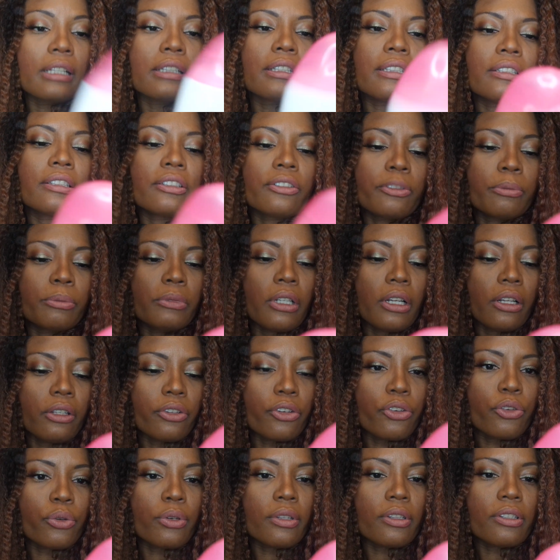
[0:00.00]
This is from
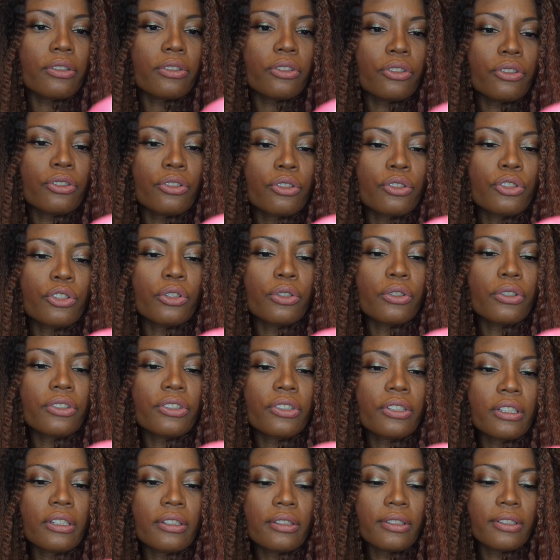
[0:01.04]
Dollar Tree. This is the
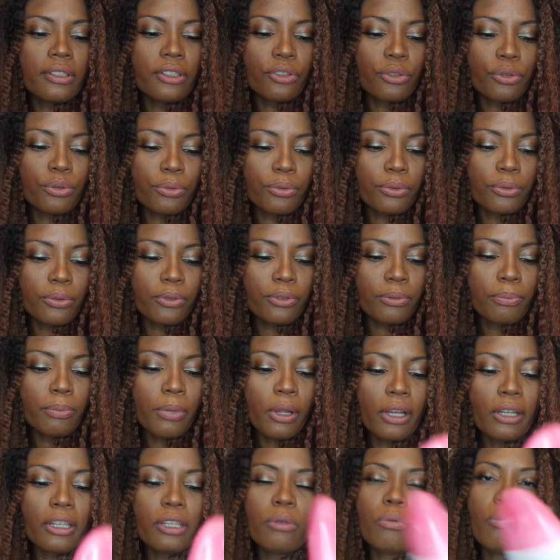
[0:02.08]
Nourishing Essentials
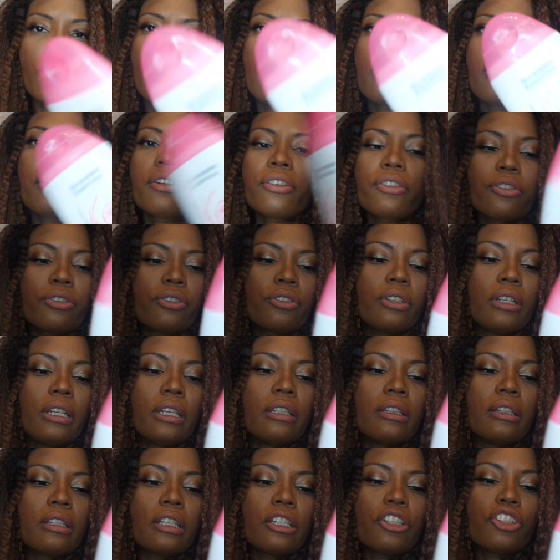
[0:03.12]
Body Wash
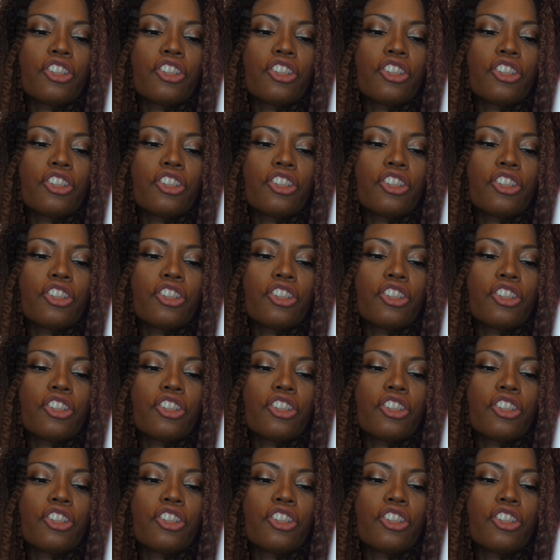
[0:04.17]
in